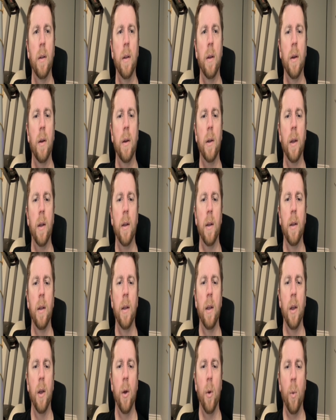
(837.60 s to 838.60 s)
Okay.
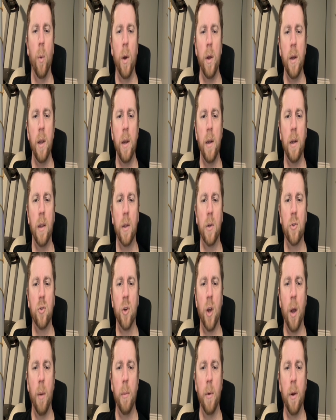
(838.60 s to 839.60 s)
What an
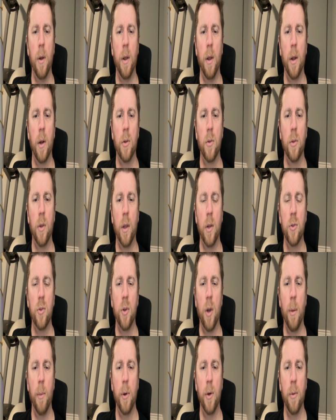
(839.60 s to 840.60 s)

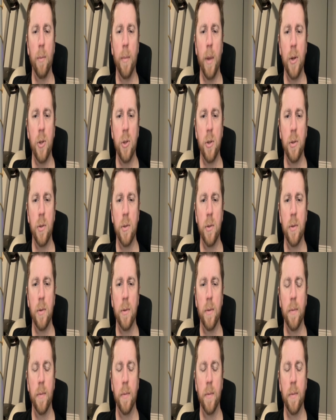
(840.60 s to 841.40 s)
electrometer measures.